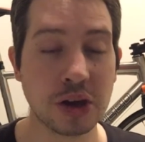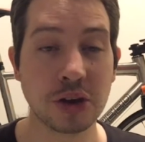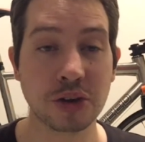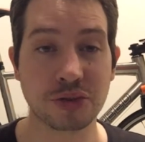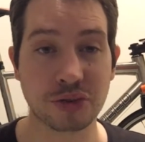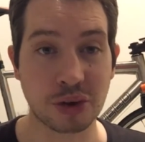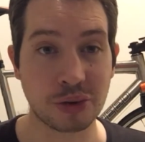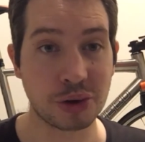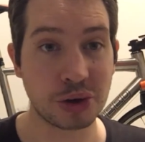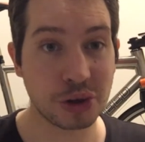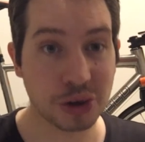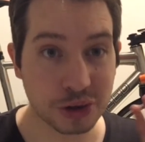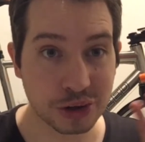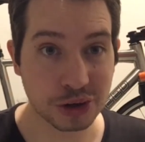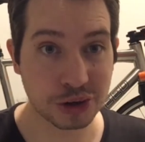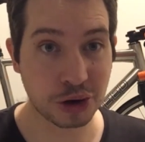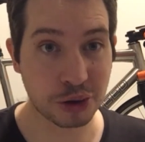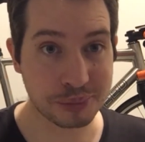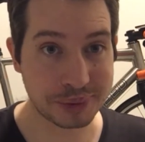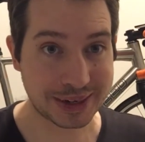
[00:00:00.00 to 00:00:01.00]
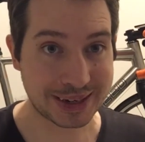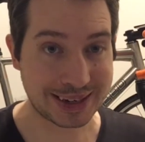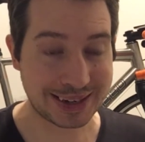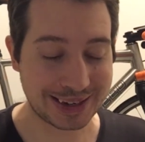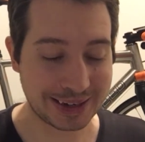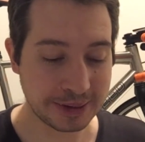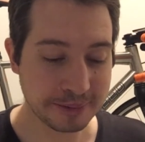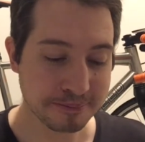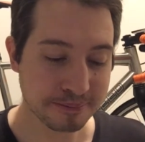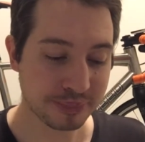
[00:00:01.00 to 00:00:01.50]
So
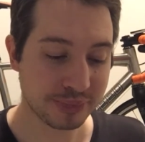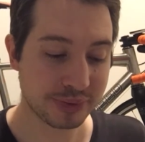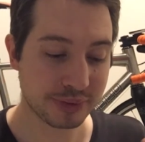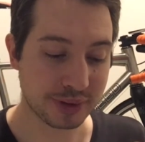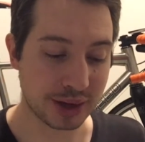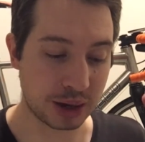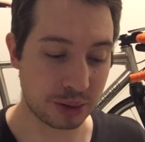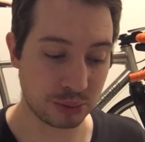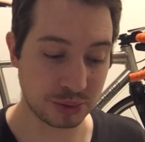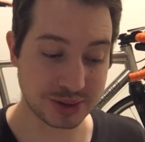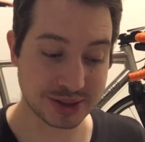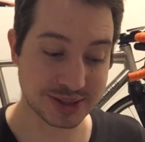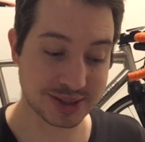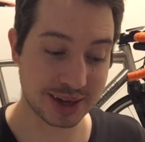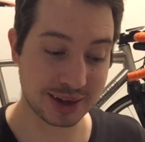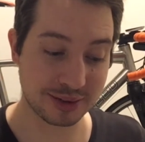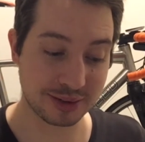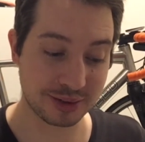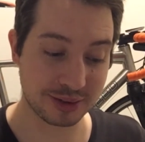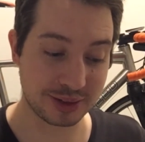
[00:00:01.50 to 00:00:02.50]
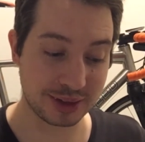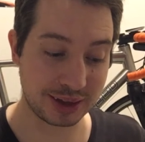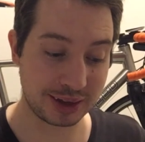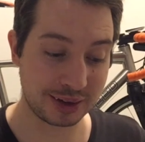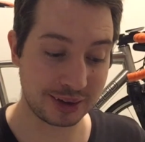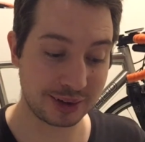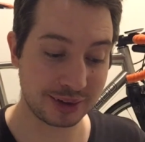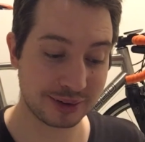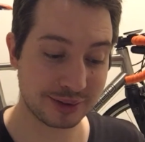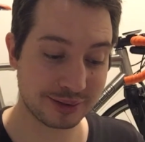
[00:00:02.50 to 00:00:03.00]
ergonomically, I would say that
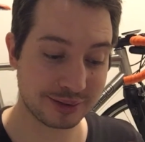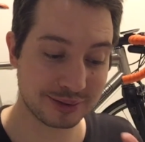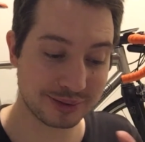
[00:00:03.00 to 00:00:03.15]
the